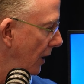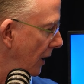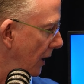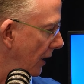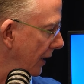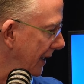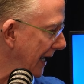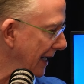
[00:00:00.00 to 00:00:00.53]

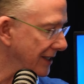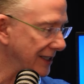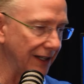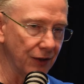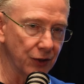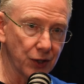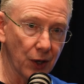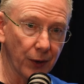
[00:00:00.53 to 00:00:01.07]
It can't see
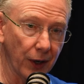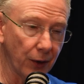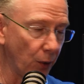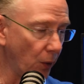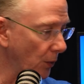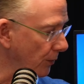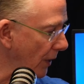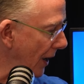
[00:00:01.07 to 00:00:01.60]
the donut
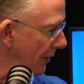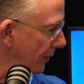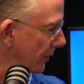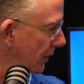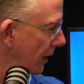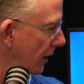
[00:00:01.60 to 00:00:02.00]
hole, rather.